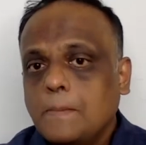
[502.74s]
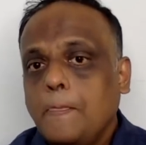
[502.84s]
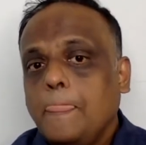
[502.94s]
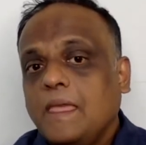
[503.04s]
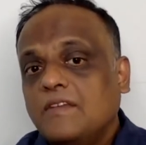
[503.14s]

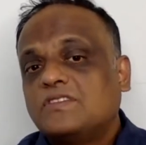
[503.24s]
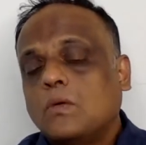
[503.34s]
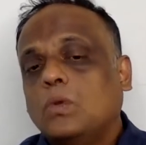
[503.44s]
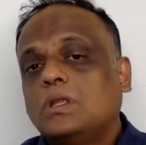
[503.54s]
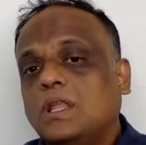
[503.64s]
if someone
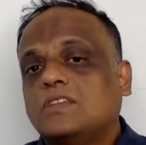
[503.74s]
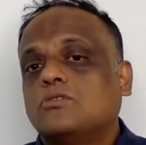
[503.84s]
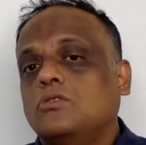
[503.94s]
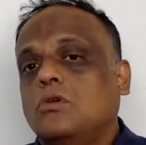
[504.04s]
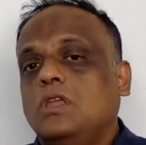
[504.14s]
clicks on
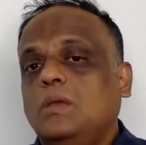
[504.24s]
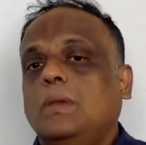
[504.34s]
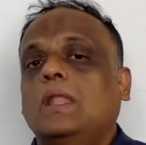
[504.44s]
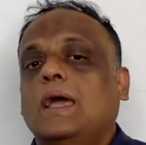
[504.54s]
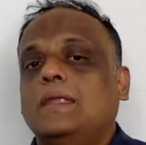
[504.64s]
your email
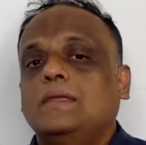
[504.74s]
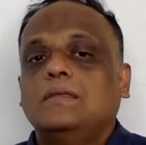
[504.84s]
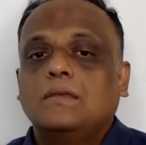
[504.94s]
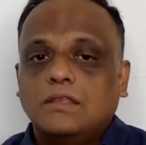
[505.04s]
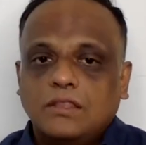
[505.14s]
ID,
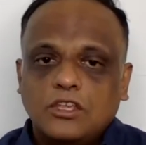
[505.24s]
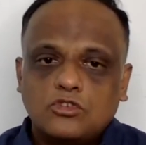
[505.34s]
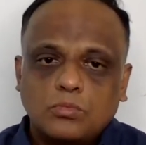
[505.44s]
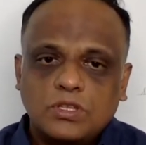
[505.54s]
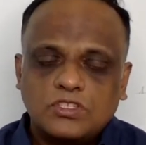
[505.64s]
they should be
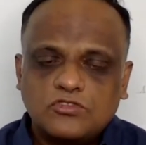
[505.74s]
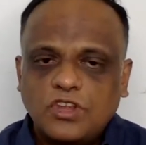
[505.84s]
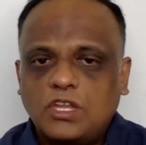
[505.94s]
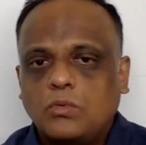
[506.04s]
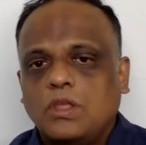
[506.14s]
straight
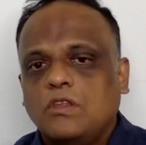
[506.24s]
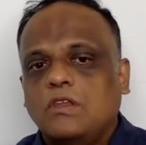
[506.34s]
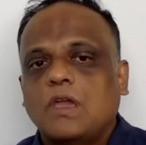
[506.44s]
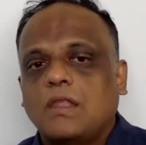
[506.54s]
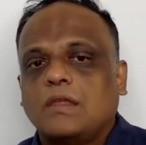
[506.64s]
away
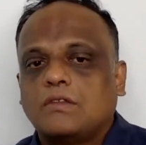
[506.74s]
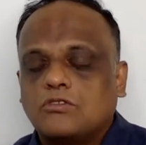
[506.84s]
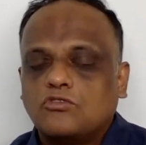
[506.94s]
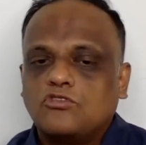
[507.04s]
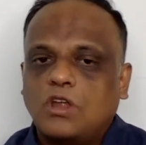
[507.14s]
redirected to
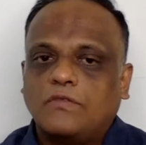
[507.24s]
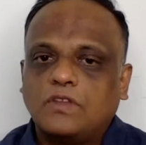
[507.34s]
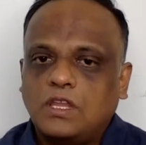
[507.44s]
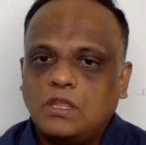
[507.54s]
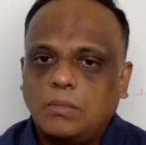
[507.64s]
draft an
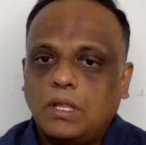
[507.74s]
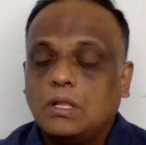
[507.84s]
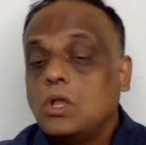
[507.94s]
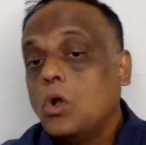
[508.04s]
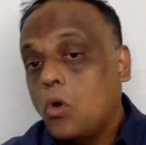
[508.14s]
email.
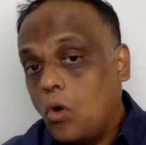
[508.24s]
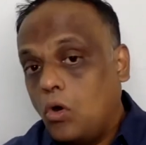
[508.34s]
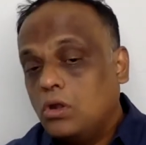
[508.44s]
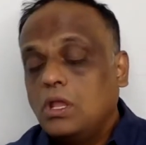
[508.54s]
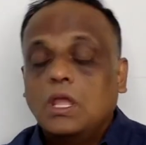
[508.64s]
Or
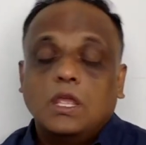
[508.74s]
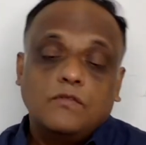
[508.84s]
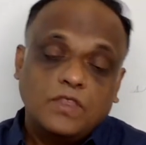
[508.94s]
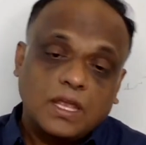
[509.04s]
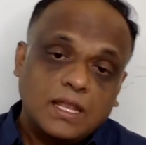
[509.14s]
if they
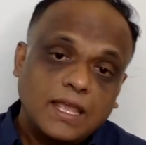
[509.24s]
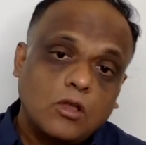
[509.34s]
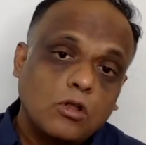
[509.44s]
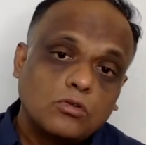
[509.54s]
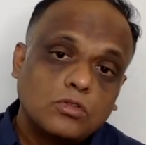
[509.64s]
click
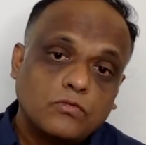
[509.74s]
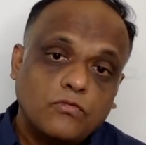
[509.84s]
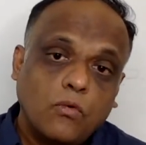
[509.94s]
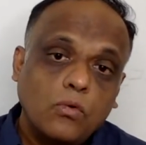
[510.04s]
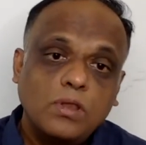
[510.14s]
onto the
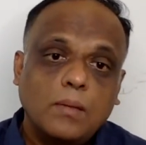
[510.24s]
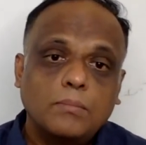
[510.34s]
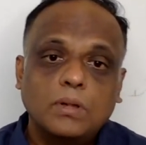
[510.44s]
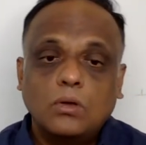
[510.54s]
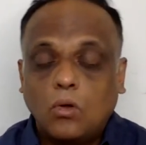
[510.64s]
phone number
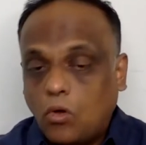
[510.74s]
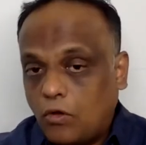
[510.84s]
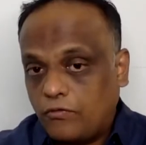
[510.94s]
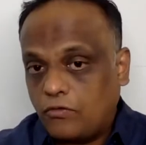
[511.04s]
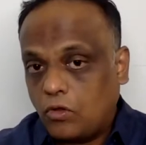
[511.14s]

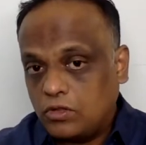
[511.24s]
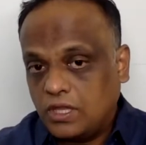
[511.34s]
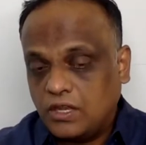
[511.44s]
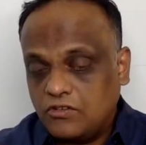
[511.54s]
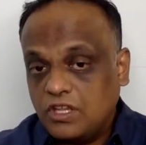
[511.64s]
of or the
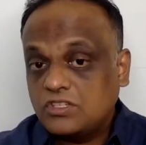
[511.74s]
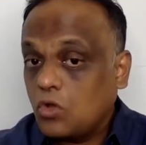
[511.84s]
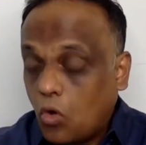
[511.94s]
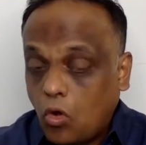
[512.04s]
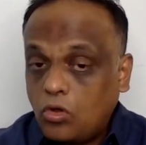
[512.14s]
address
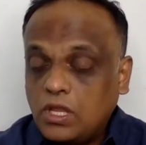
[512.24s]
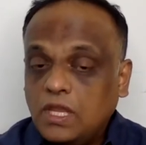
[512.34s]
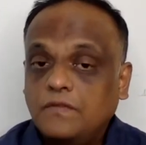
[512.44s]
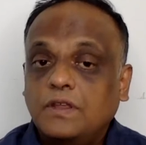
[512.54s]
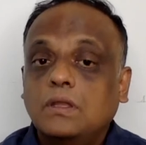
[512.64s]
or
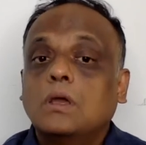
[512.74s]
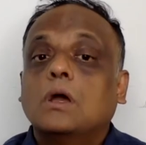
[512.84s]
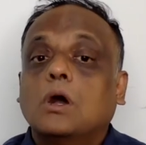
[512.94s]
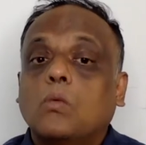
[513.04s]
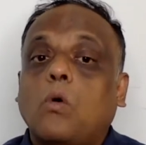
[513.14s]
even a
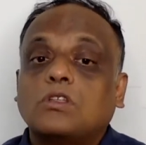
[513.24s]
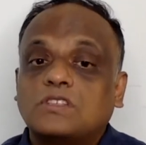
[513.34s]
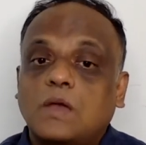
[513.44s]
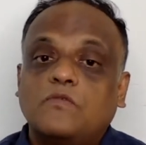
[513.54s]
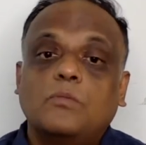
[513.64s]

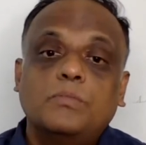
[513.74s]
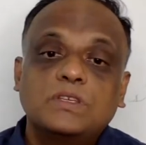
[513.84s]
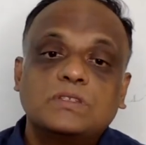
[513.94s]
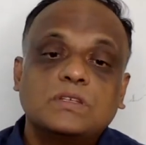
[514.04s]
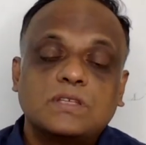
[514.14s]
WhatsApp for
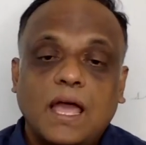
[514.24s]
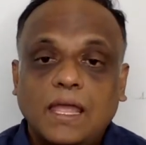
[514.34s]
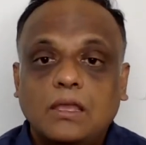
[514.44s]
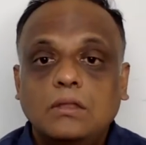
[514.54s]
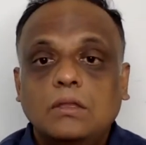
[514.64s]
business icon,